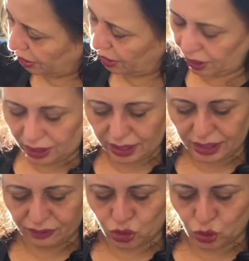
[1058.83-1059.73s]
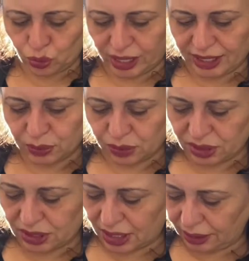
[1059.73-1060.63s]
Here, I have two nice ones
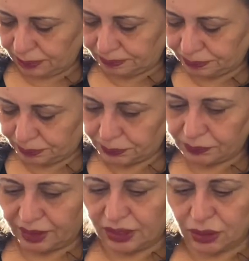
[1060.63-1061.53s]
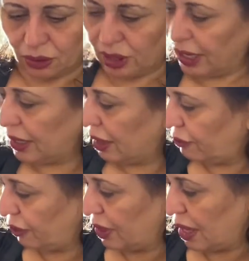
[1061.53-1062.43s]
done. That's all I need for
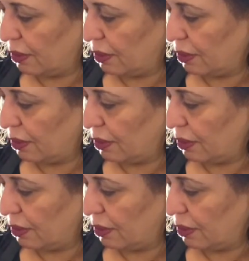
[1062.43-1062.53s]
now.